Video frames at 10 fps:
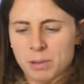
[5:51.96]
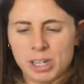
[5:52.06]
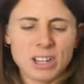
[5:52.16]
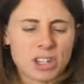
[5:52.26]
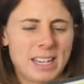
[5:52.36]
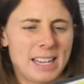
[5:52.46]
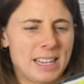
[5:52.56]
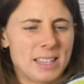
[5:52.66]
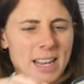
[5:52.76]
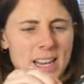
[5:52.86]
which actually
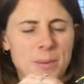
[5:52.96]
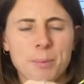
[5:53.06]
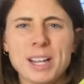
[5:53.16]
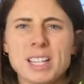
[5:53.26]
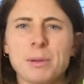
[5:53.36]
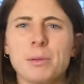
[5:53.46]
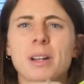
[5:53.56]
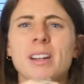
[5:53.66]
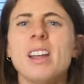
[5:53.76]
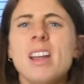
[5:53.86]
is a compressible
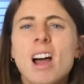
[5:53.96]
one.